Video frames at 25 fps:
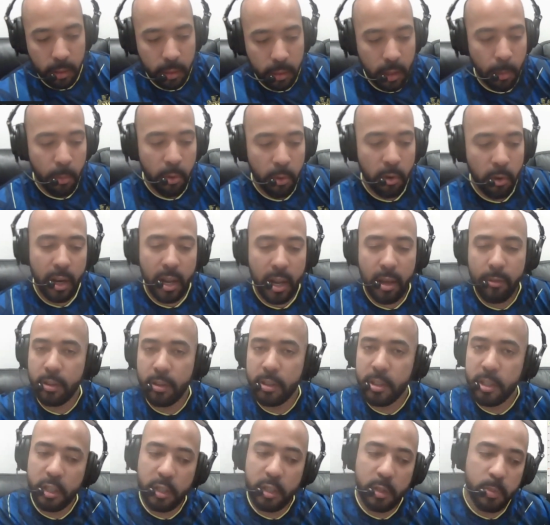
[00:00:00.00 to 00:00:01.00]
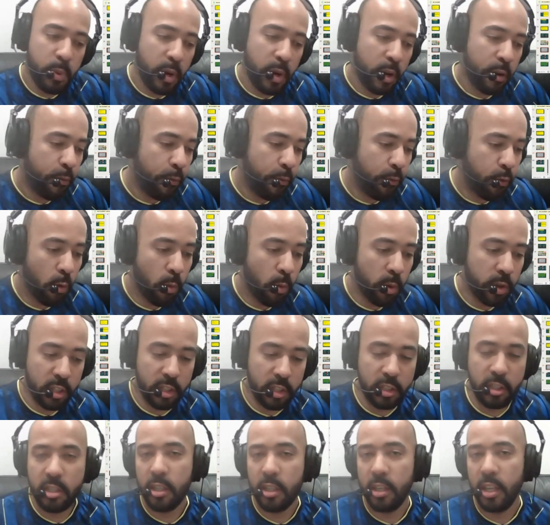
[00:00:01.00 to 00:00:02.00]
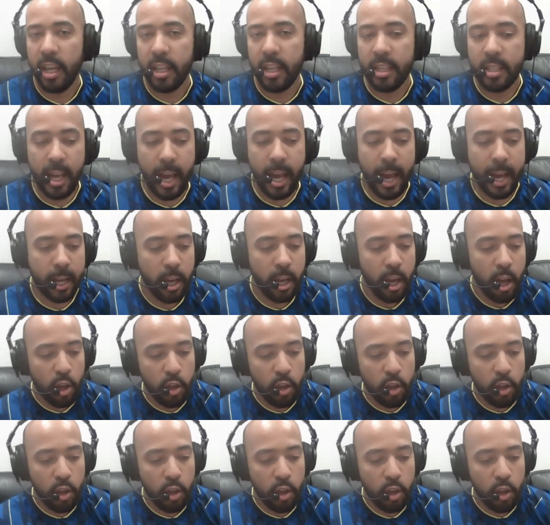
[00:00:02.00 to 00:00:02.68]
number 11 spring forward into the attack.